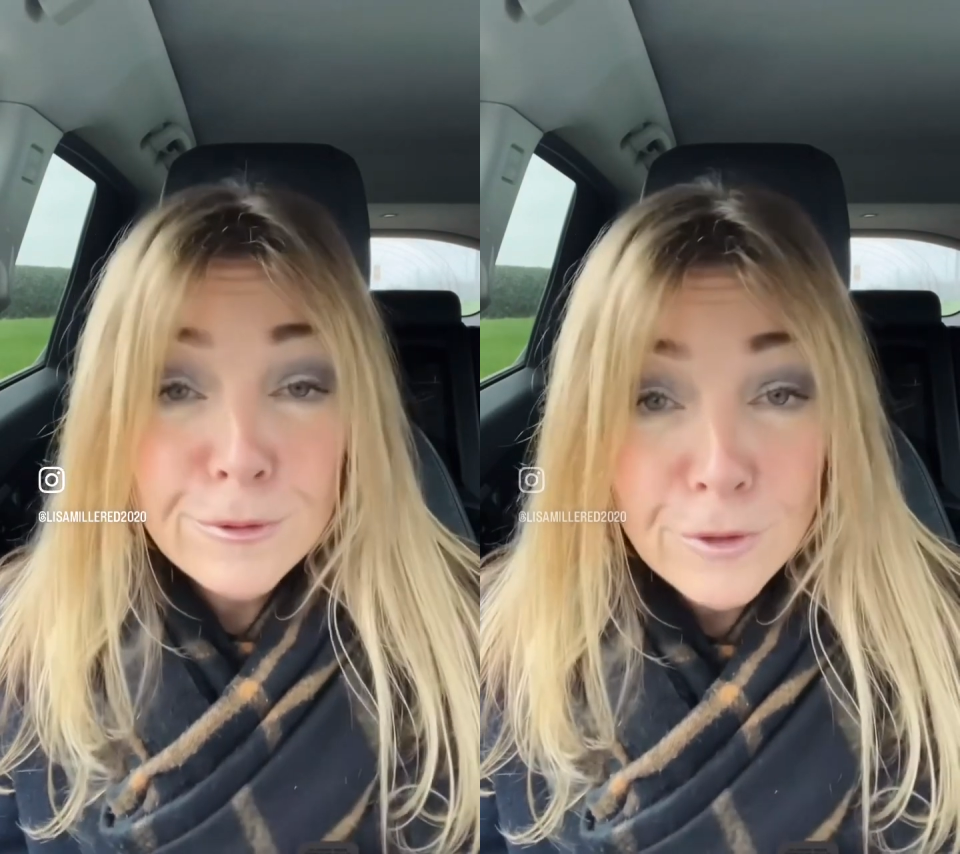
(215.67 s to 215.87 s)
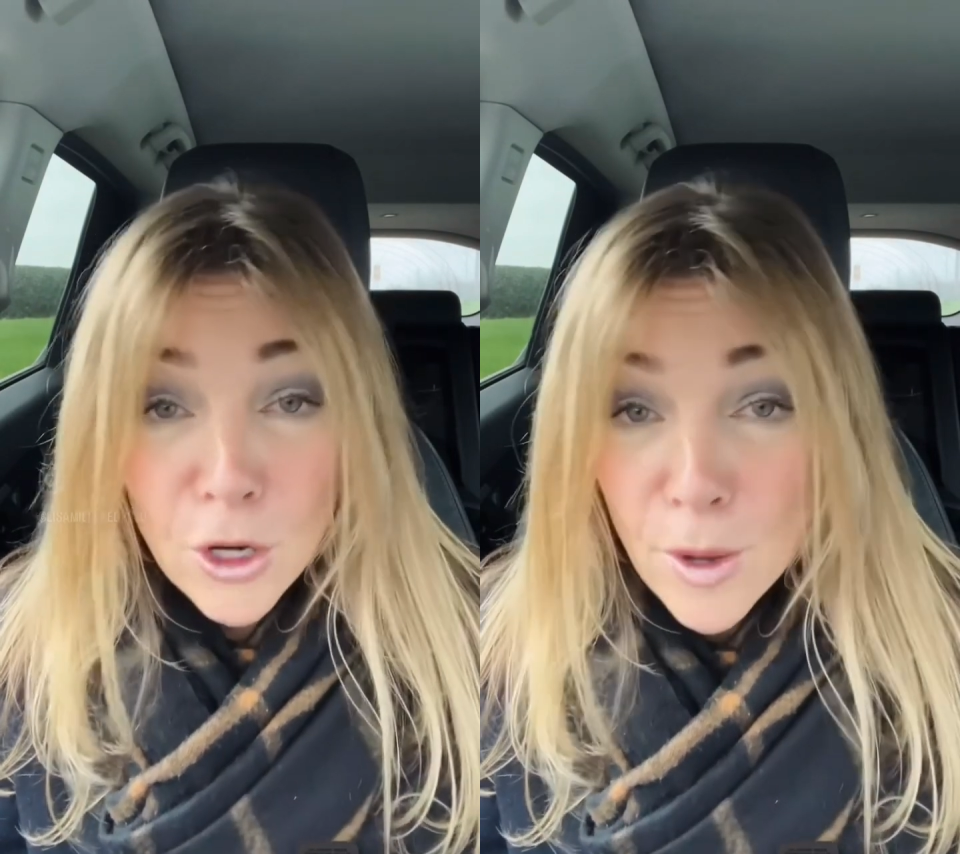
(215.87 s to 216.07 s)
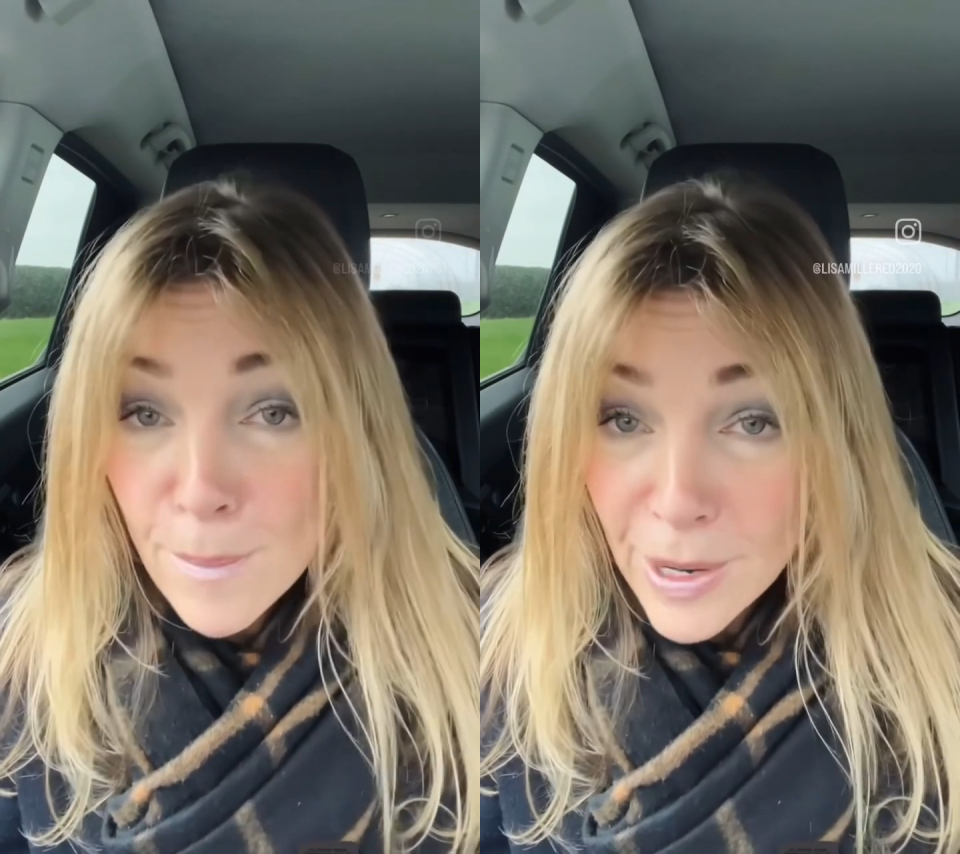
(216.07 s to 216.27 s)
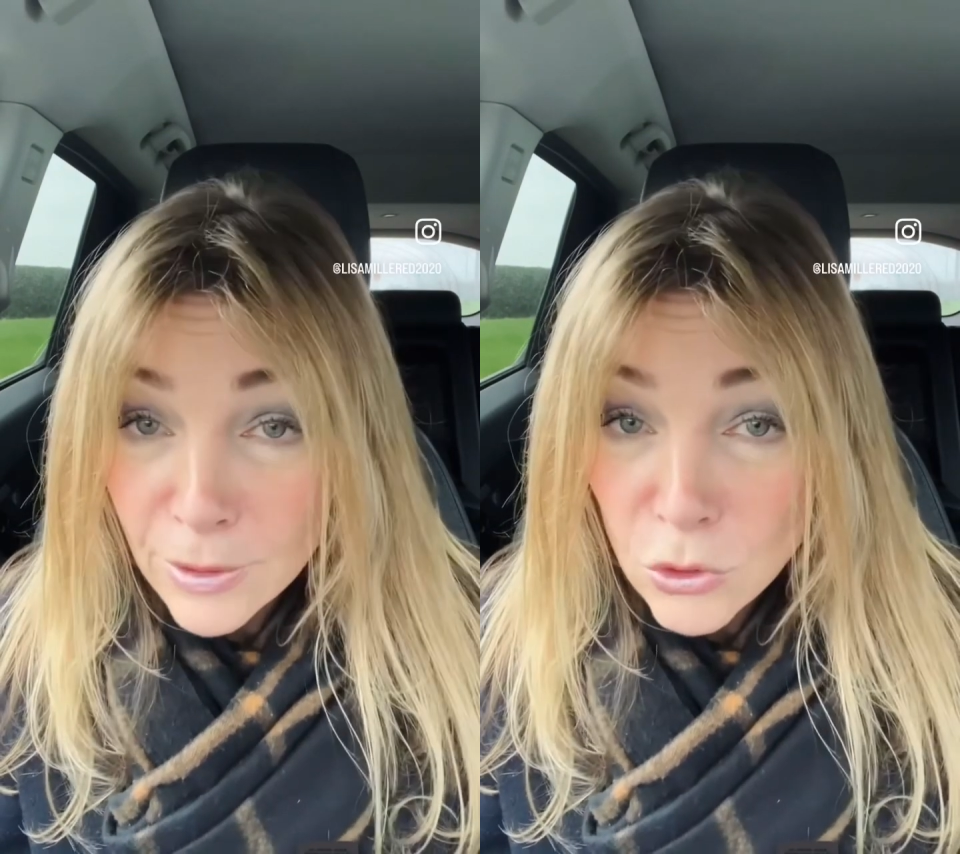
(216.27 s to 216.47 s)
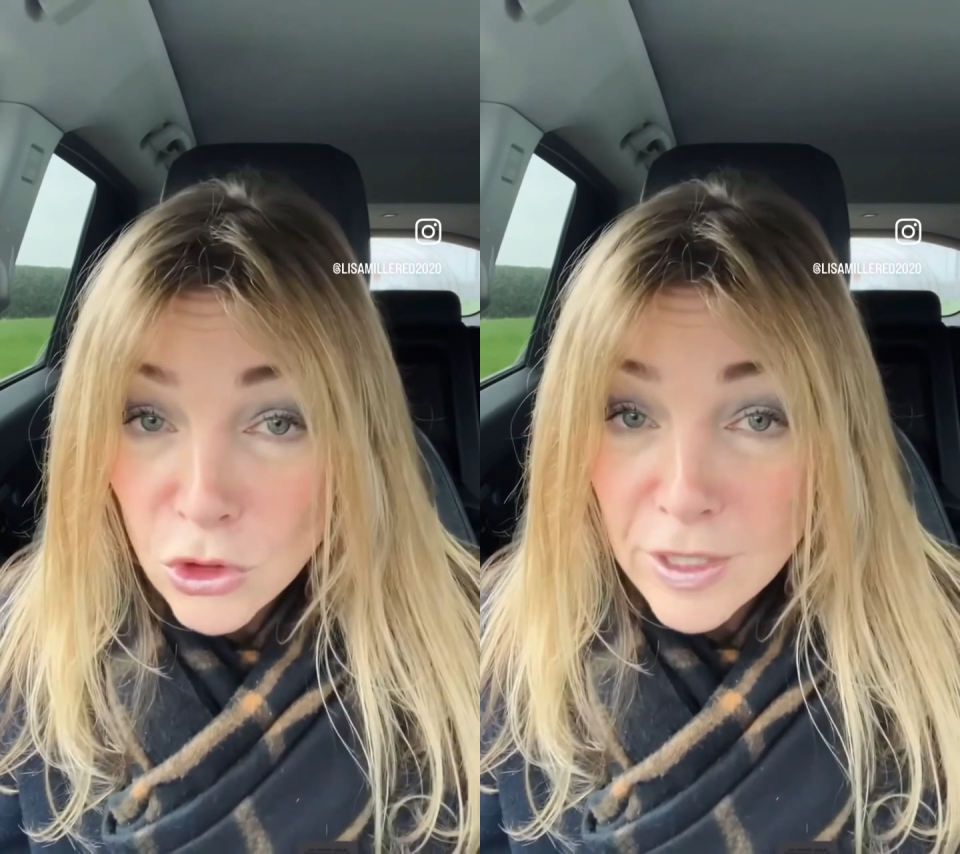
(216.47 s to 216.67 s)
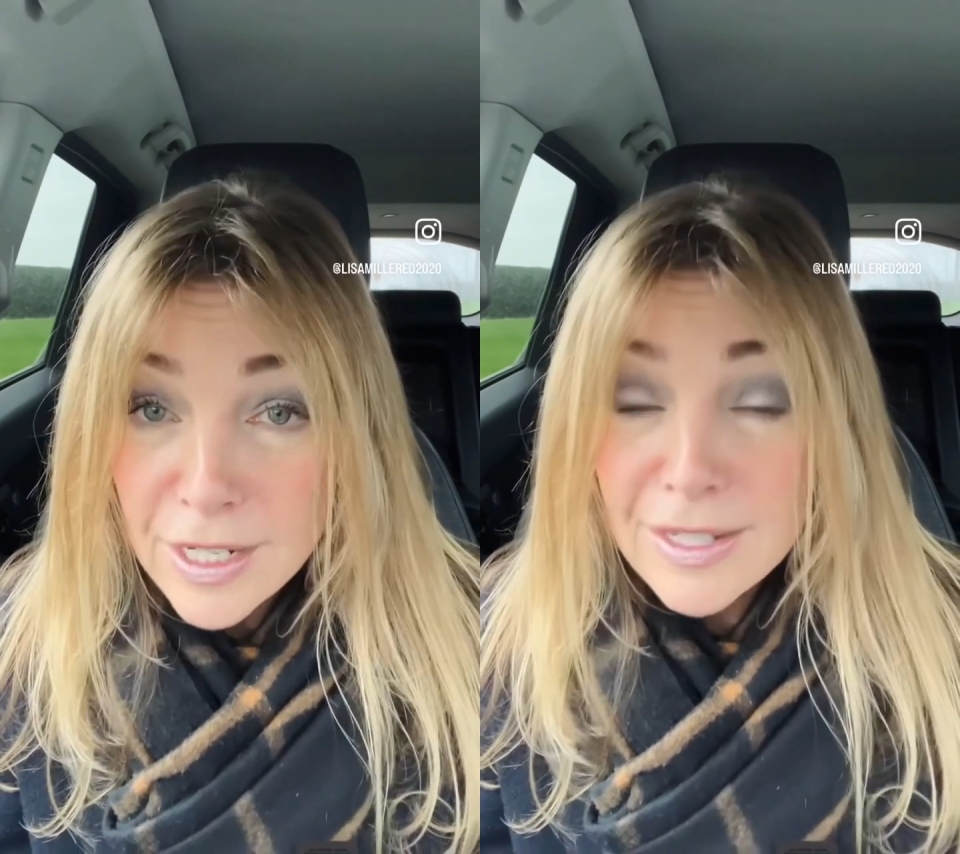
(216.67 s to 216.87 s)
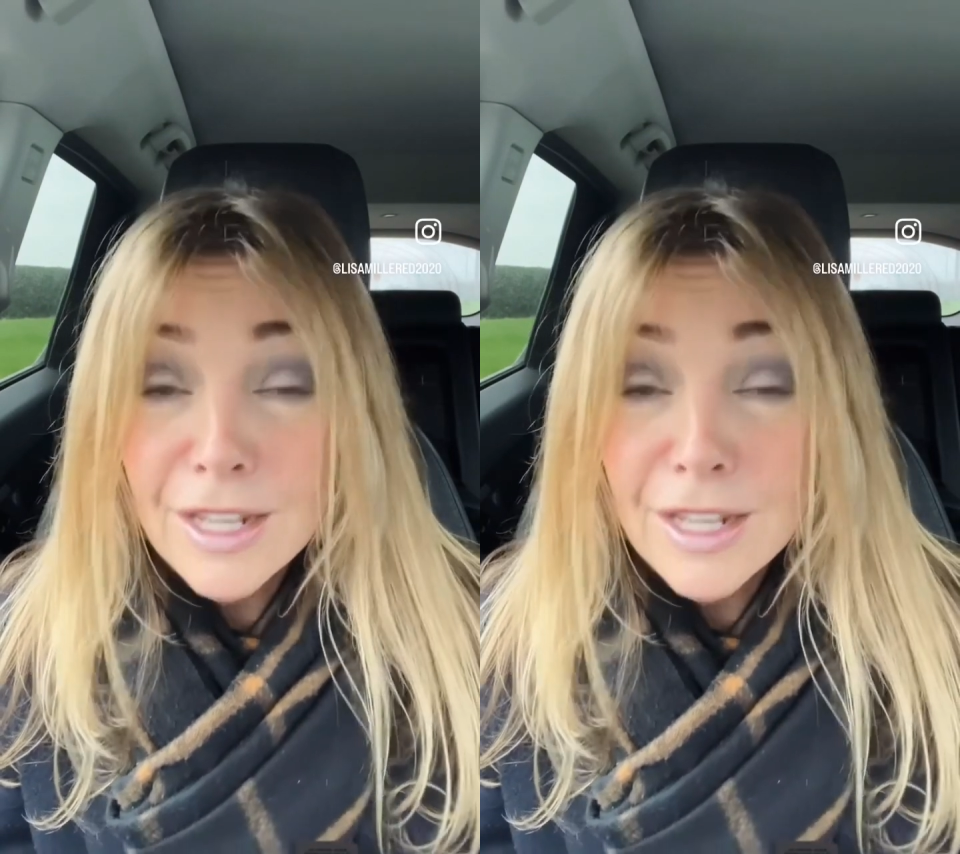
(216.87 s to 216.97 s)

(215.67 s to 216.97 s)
firm boundaries